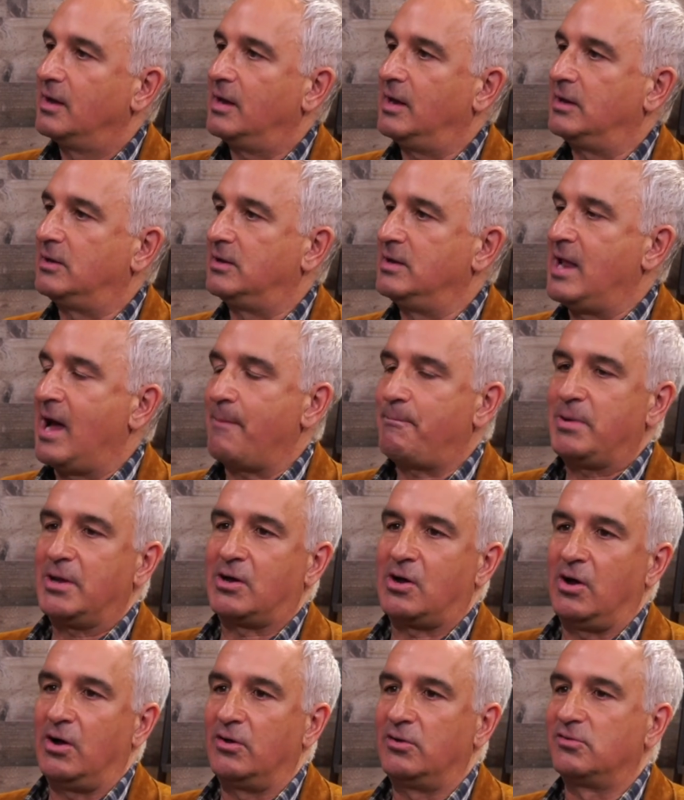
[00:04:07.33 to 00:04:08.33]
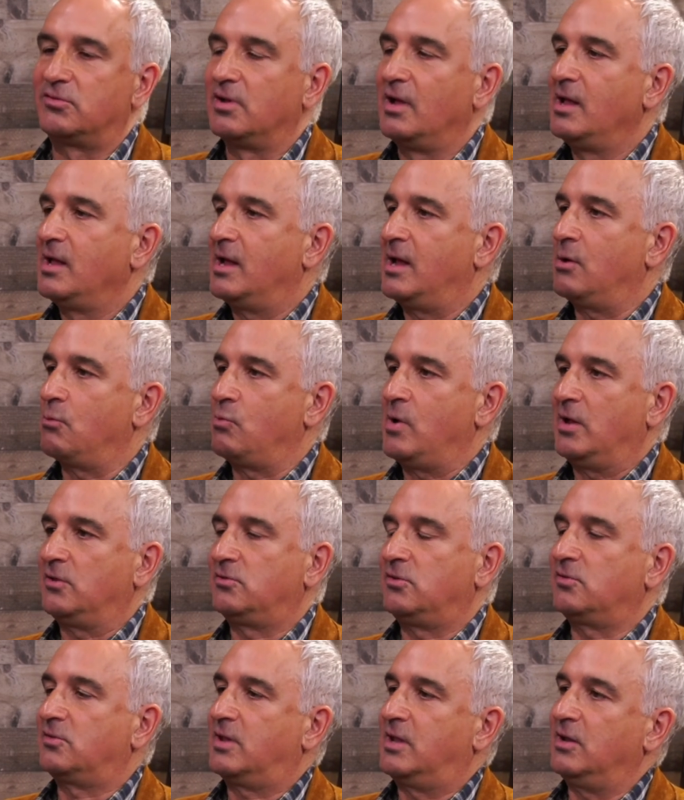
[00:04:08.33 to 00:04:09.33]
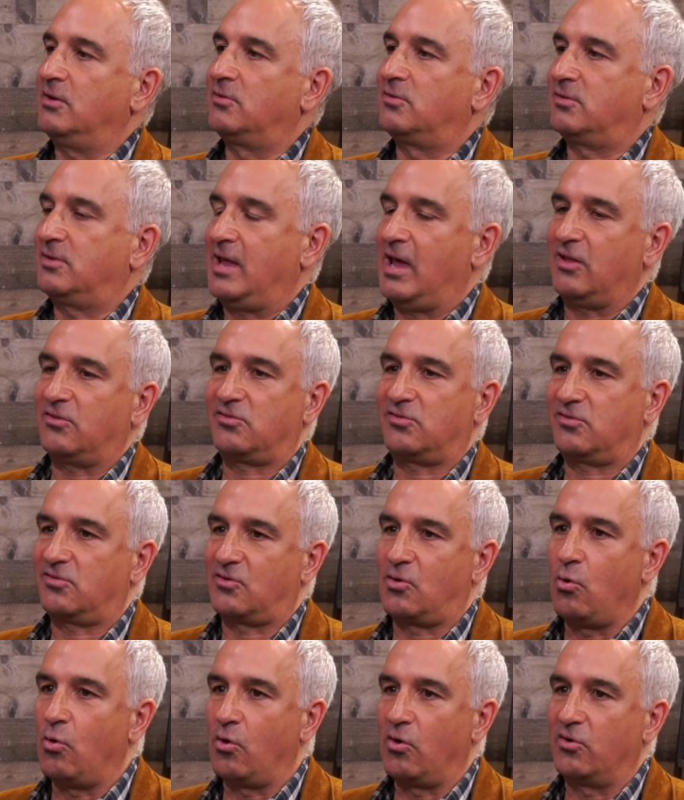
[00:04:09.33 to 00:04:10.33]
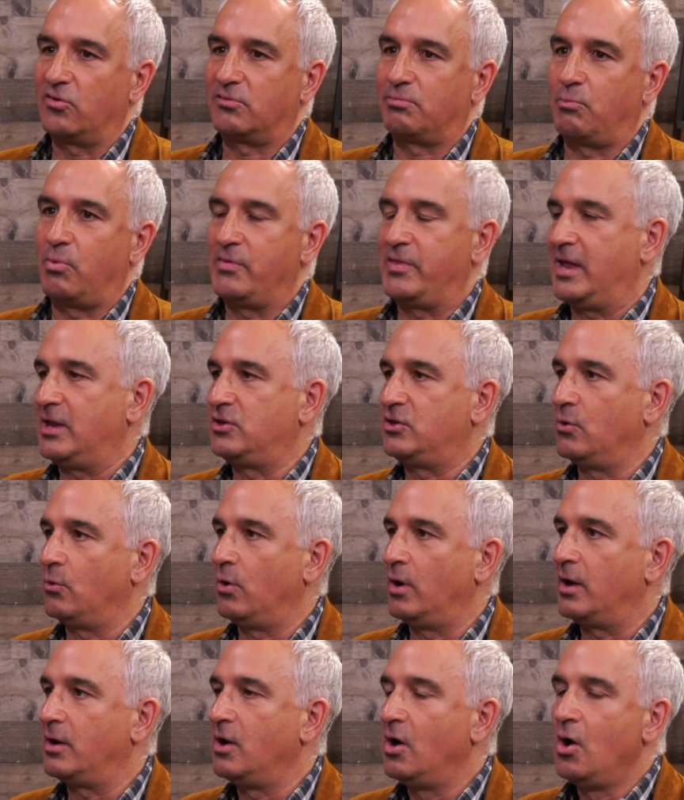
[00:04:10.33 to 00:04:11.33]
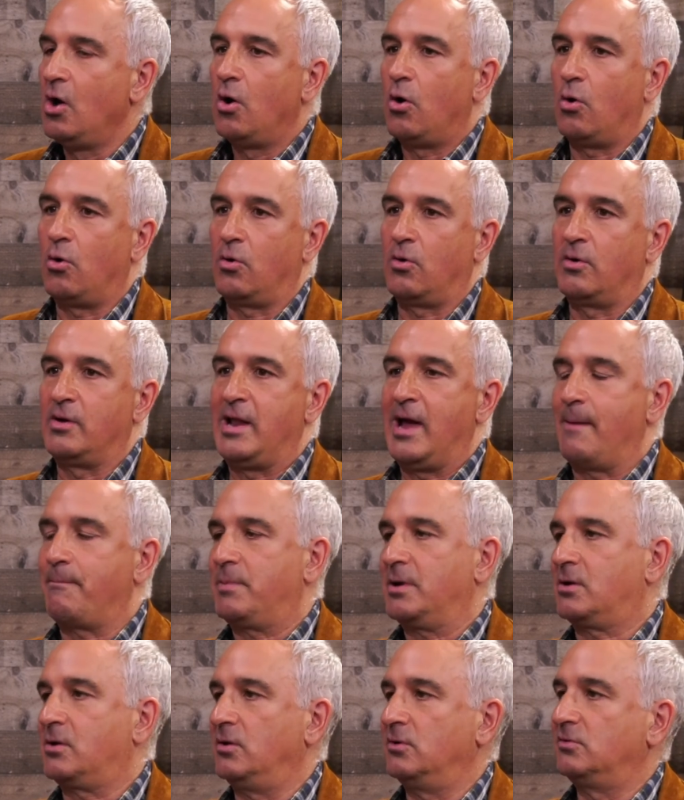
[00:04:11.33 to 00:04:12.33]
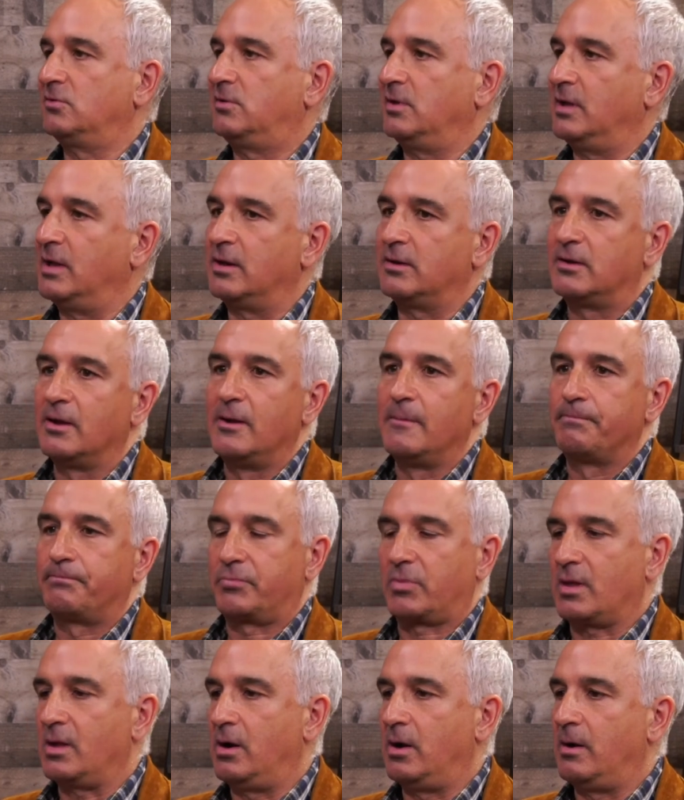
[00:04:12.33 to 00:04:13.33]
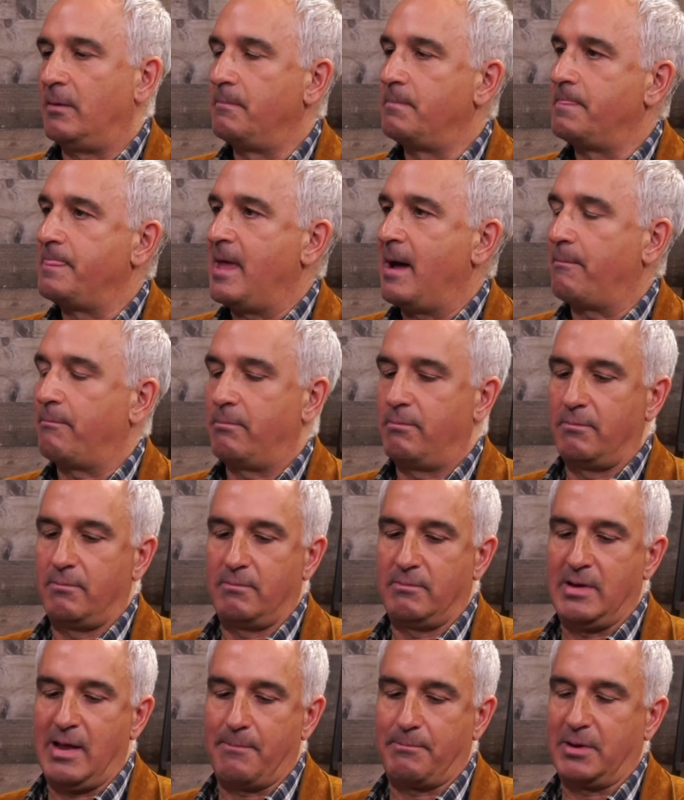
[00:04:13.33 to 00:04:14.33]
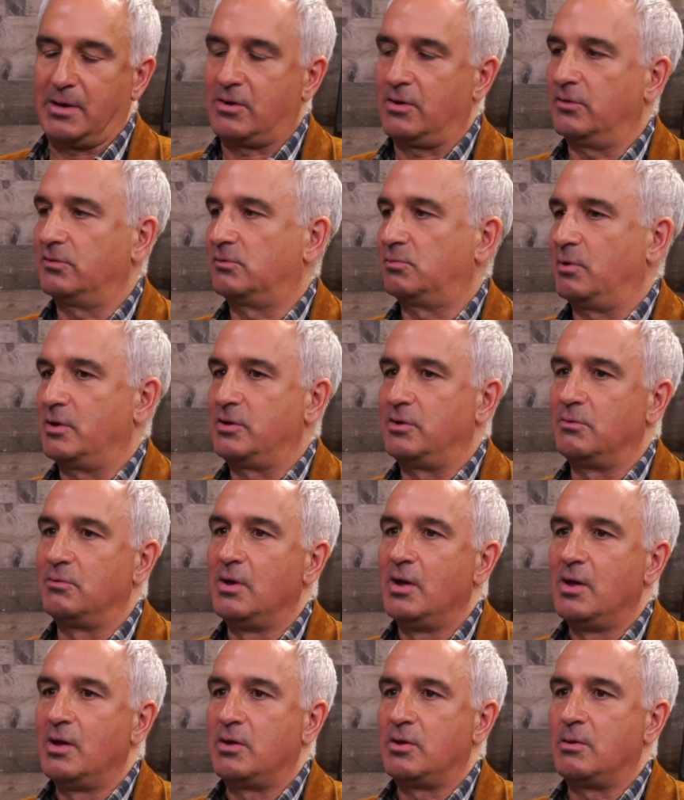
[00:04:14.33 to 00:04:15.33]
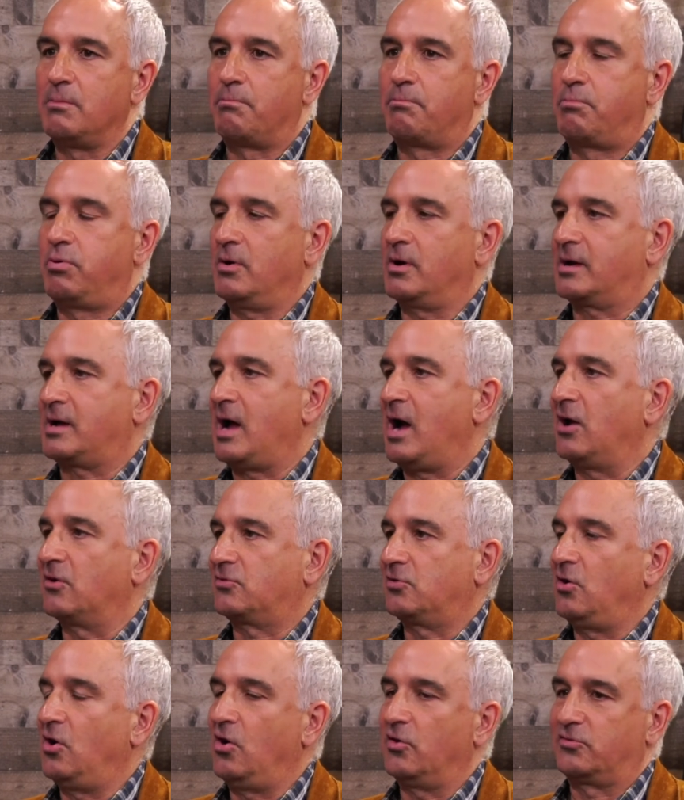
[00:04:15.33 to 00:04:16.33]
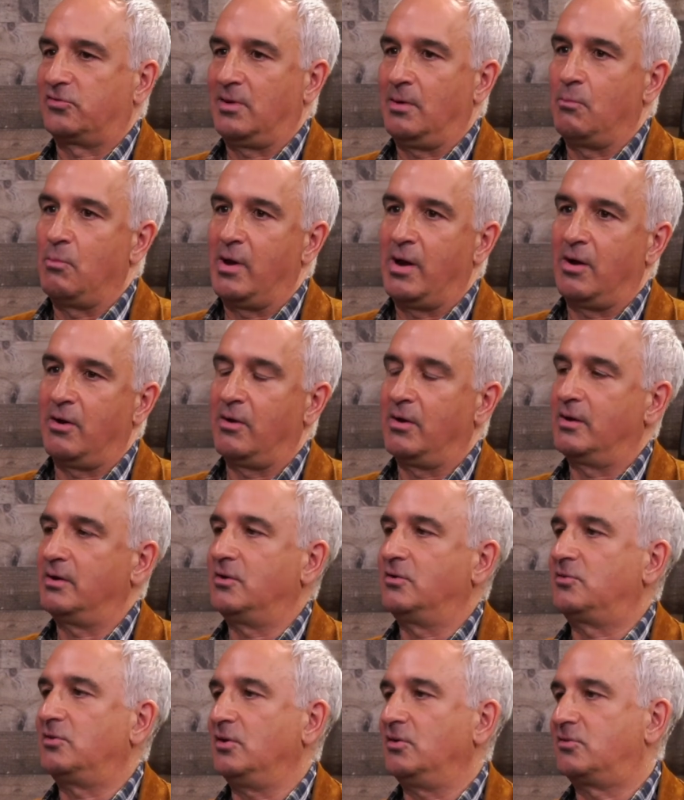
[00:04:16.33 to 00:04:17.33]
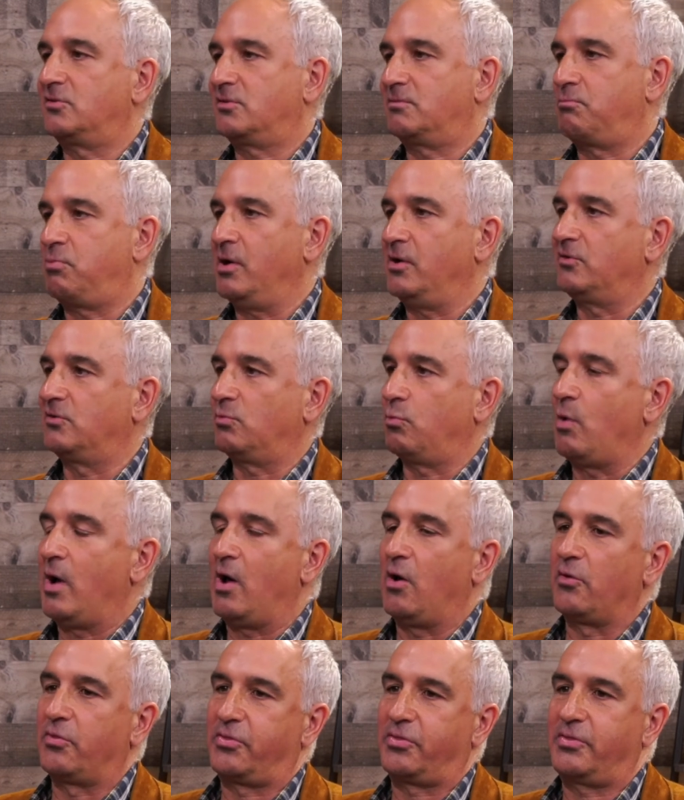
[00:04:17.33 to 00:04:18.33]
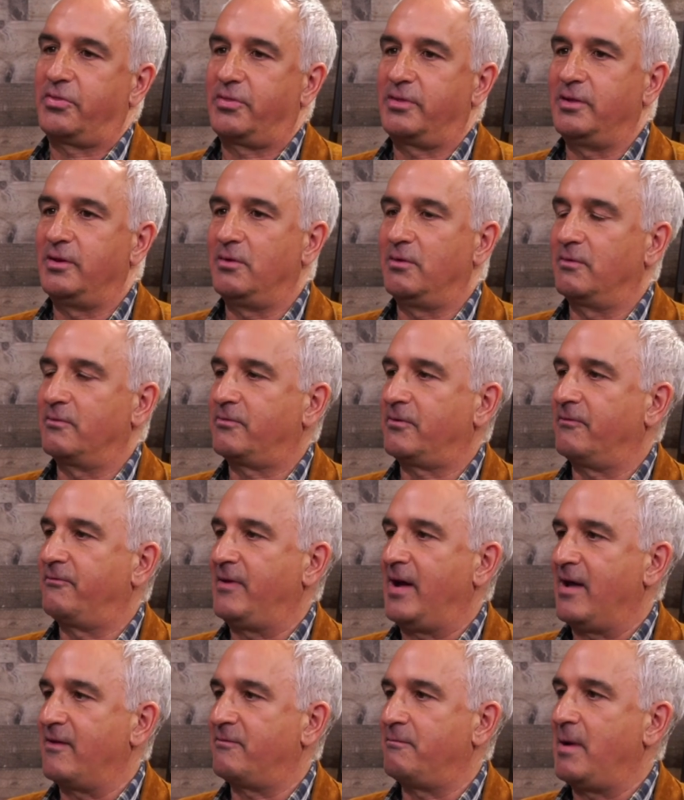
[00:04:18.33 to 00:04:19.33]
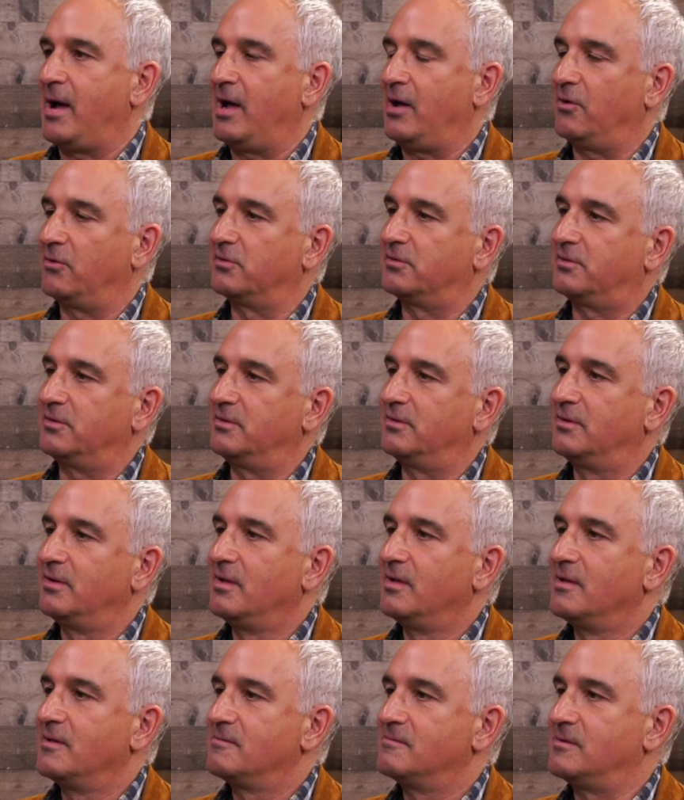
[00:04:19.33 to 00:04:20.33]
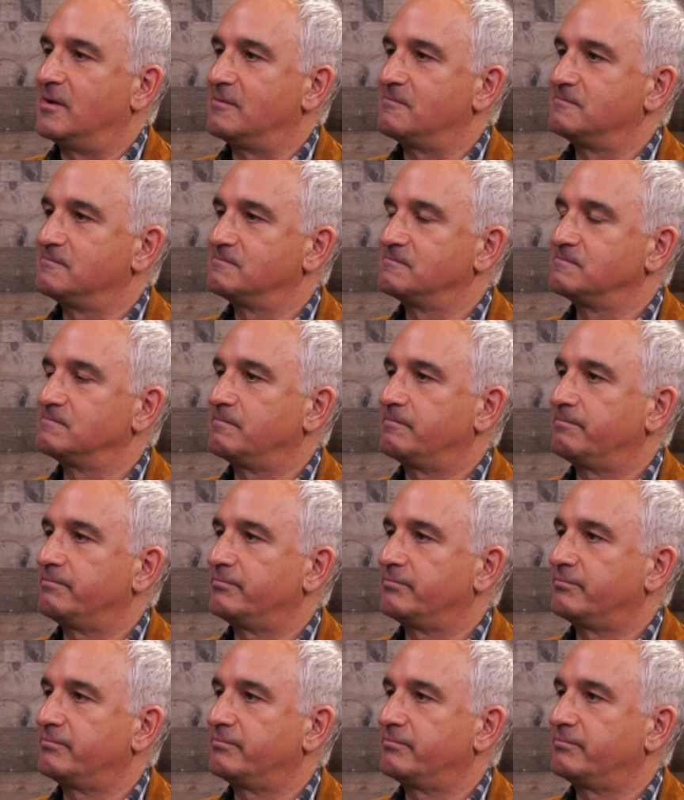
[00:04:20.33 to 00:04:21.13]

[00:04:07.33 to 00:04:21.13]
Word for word: It, not because it raises kids' test scores when they do it, or not because it Um, not not because when you you put a concert hall somewhere, it, it, it spreads wealth, you know, for five miles. And, right, but that is um, a kind of like